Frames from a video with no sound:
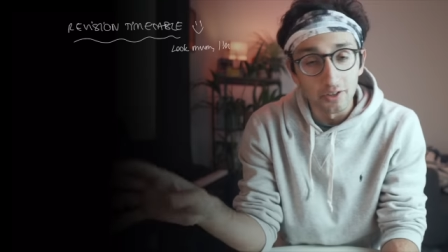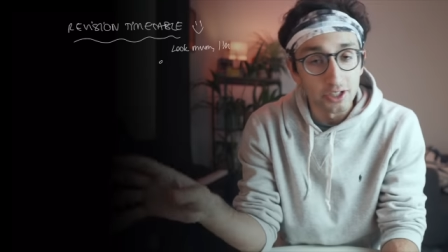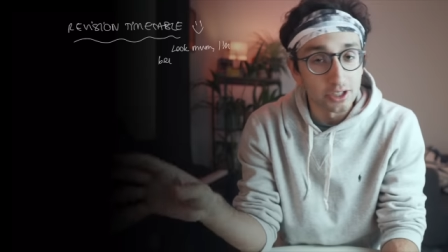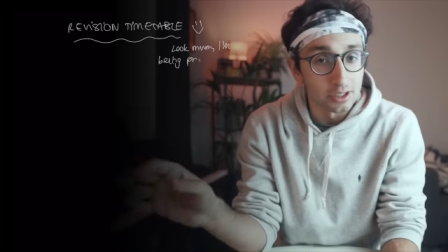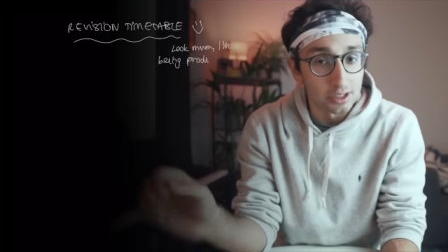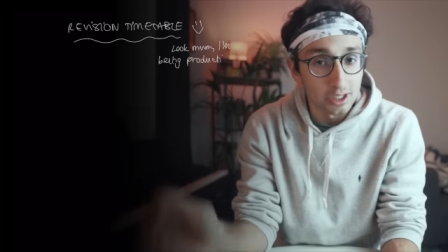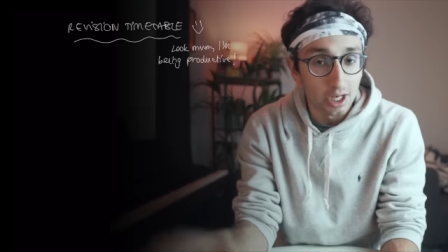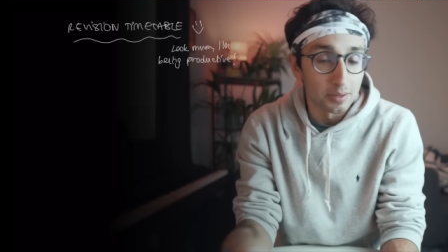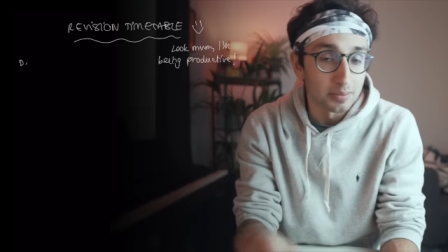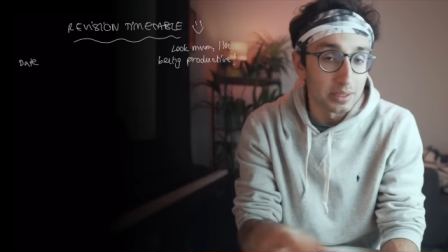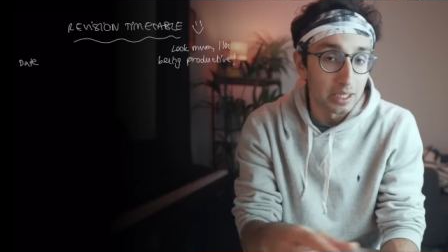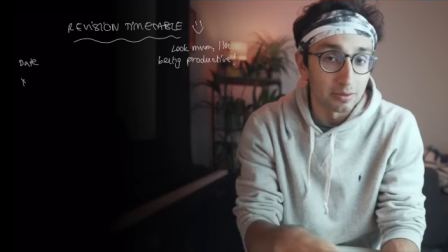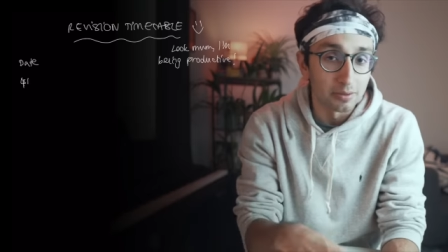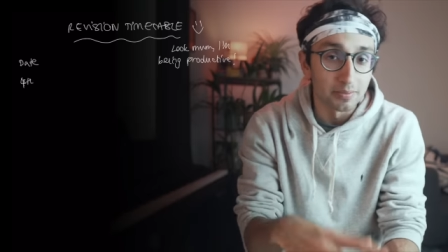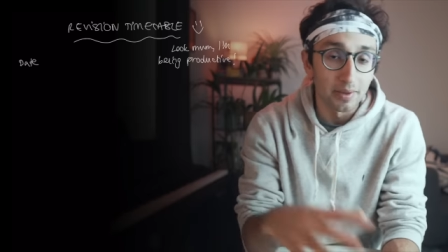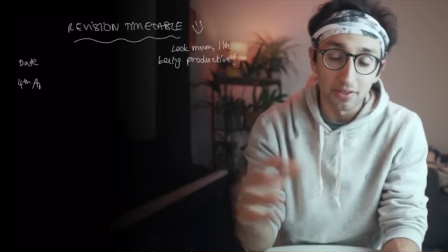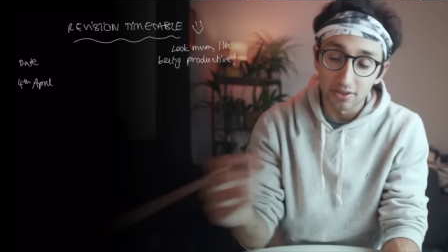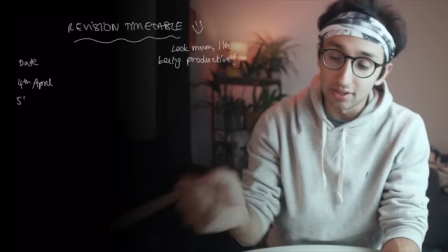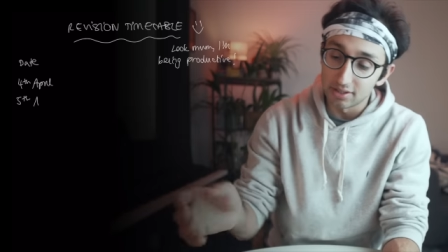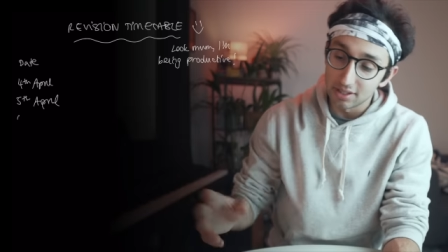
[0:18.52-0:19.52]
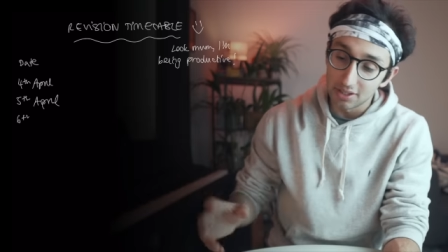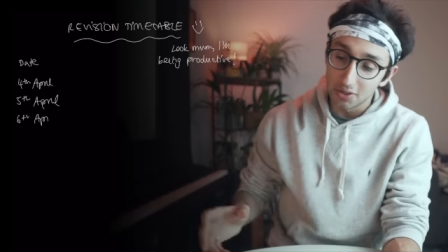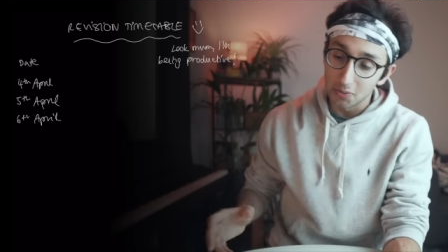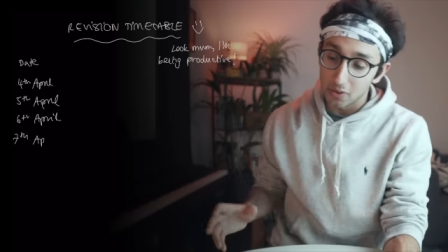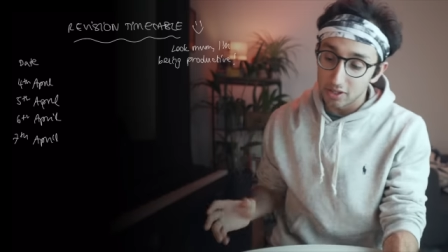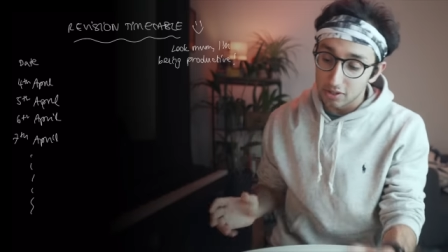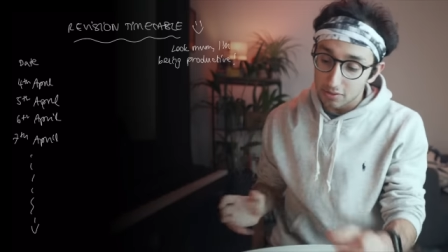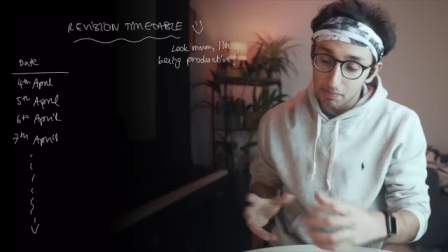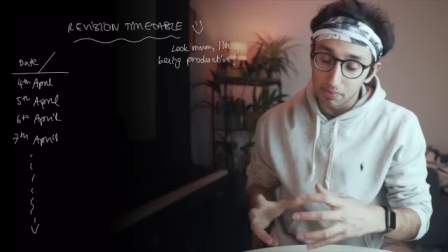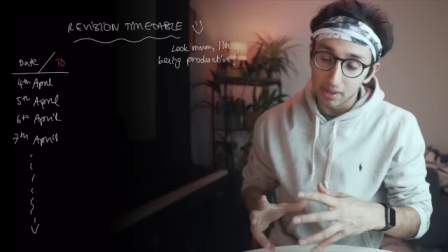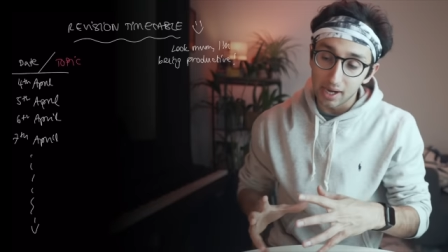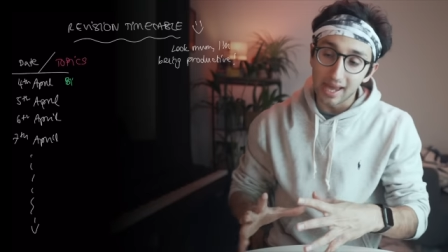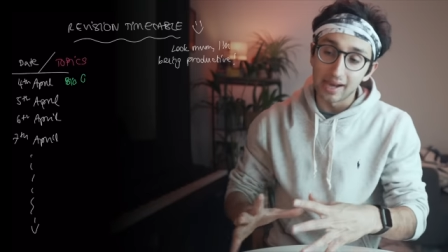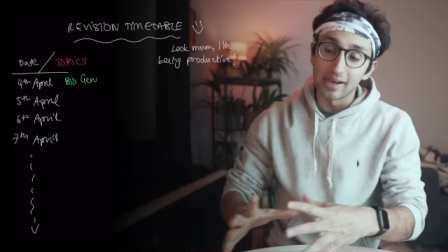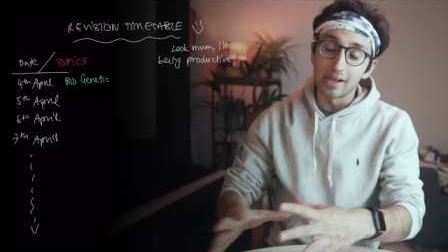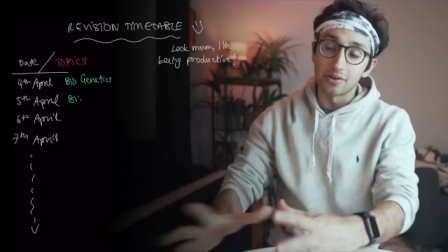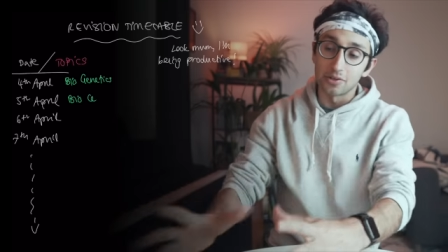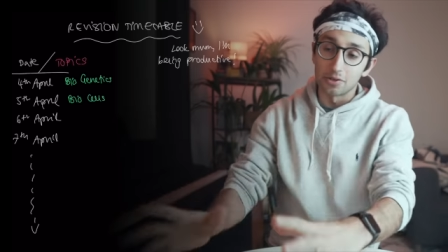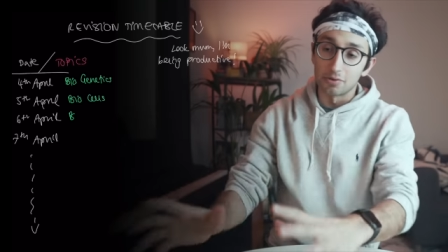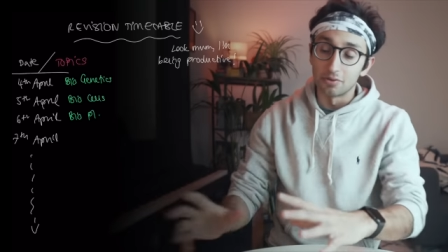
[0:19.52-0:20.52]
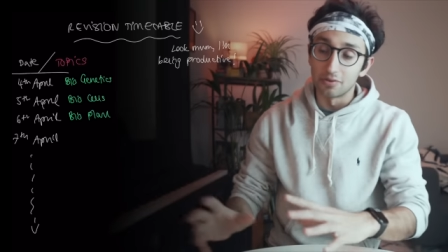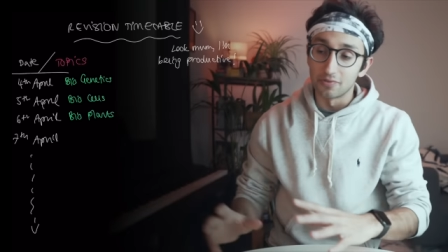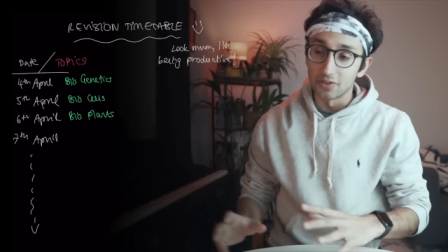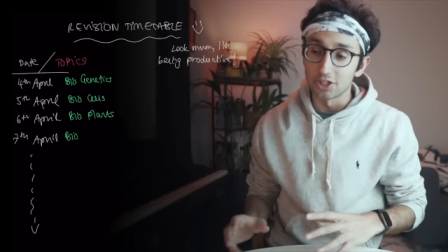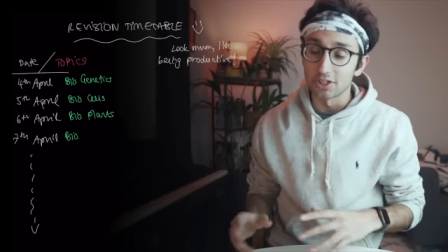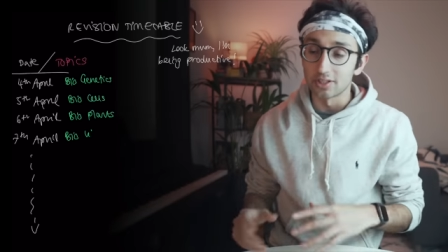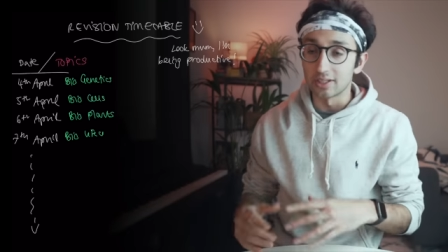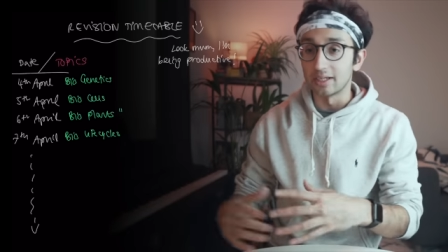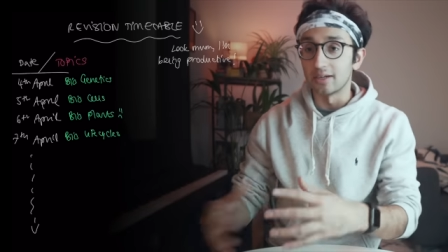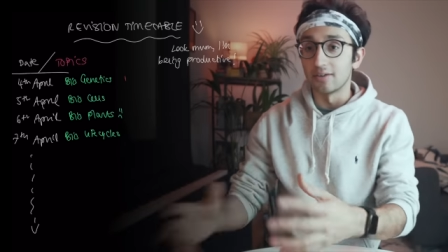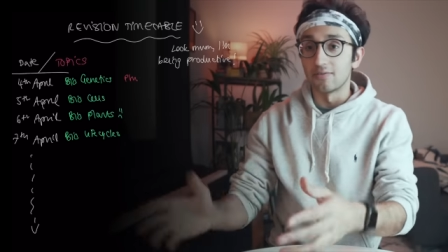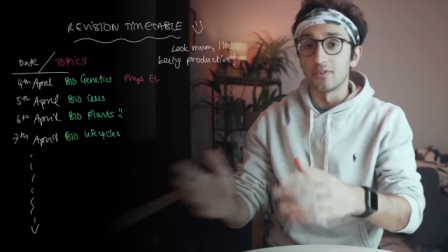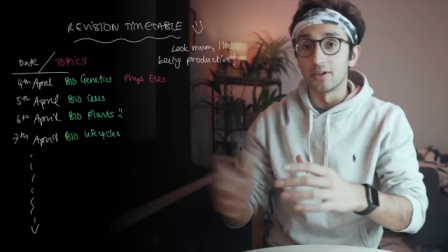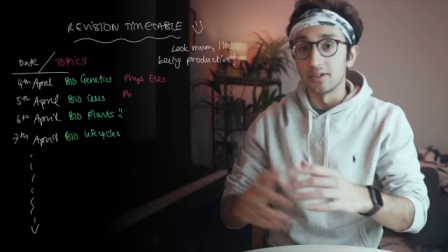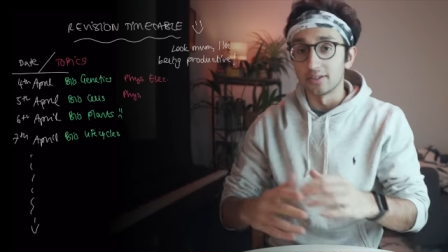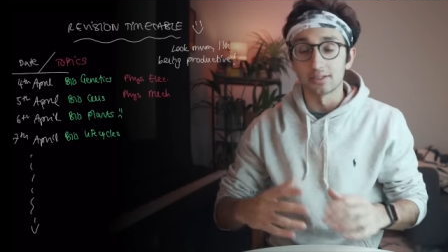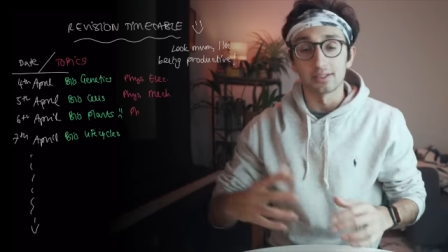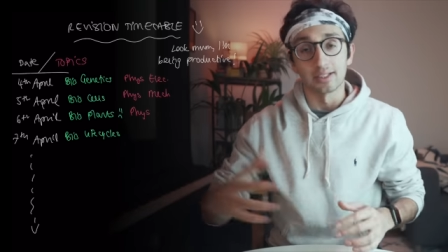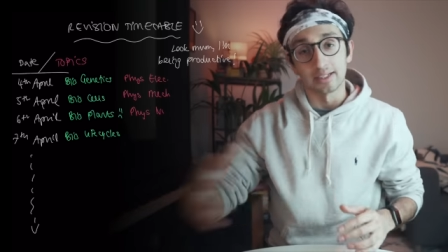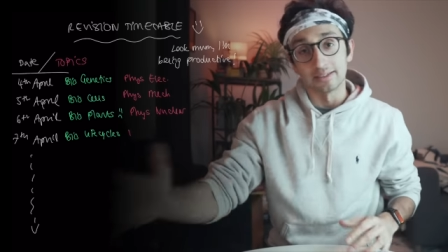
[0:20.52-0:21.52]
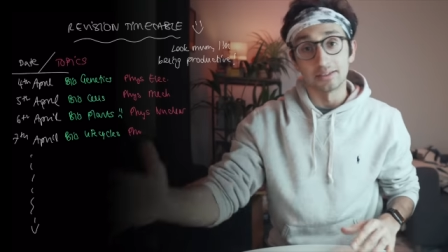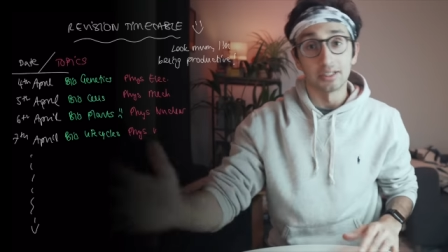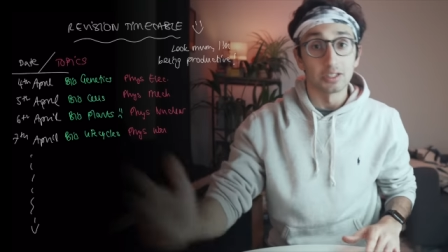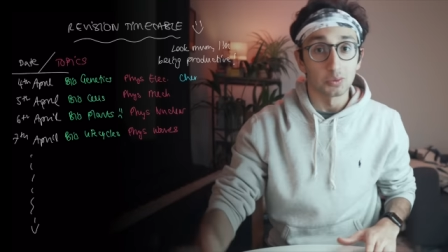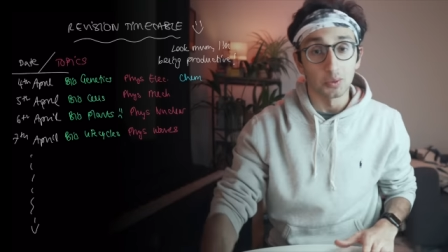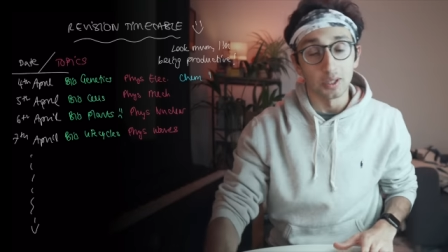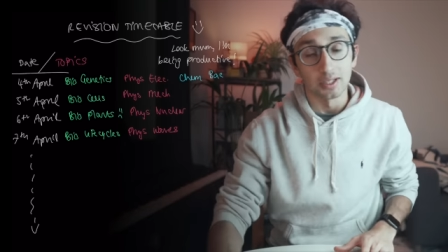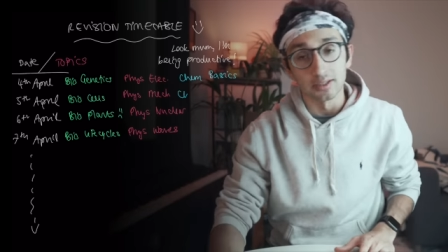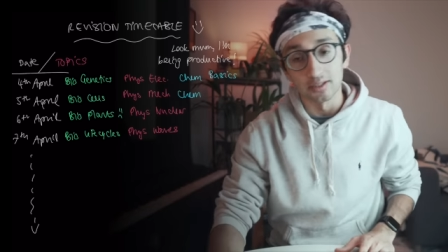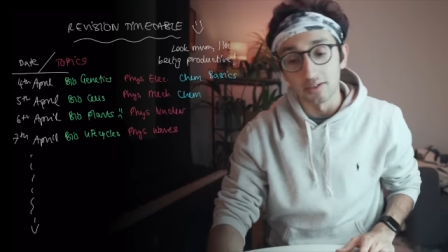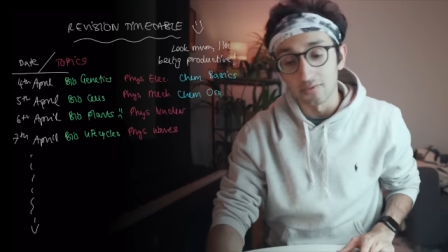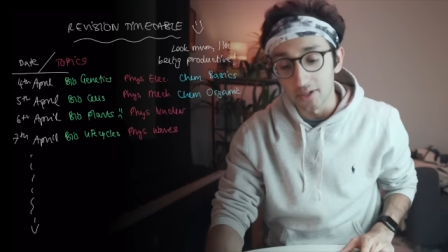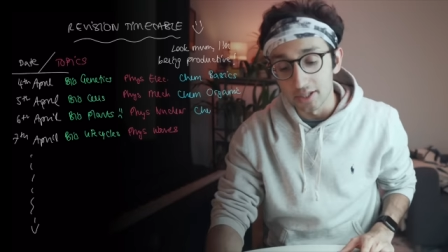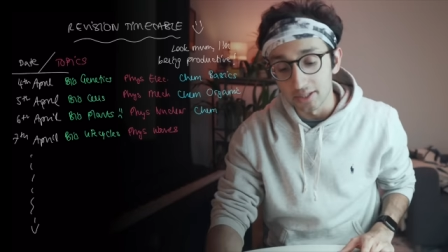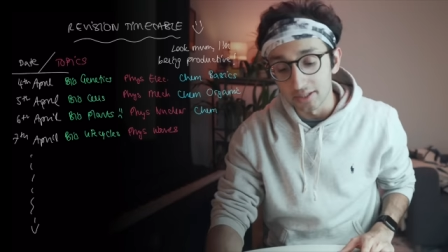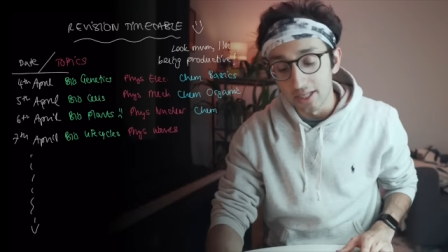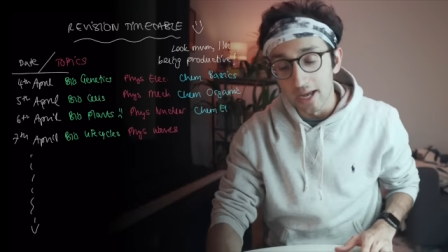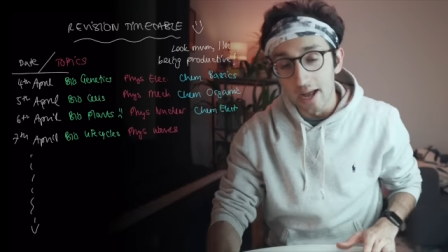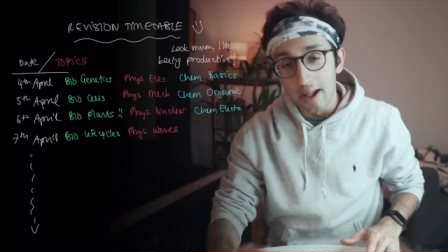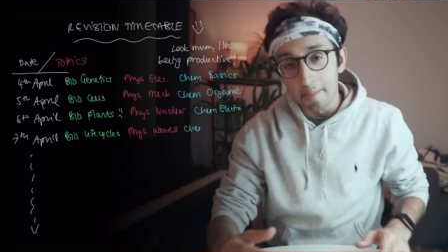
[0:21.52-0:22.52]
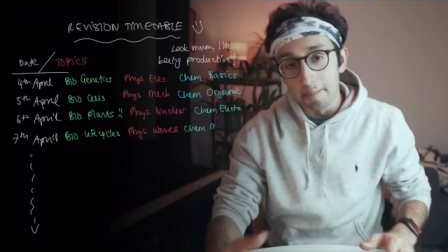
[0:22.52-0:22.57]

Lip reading: revision timetable method, you know, where you plan out your revision in advance, like 6 weeks in advance.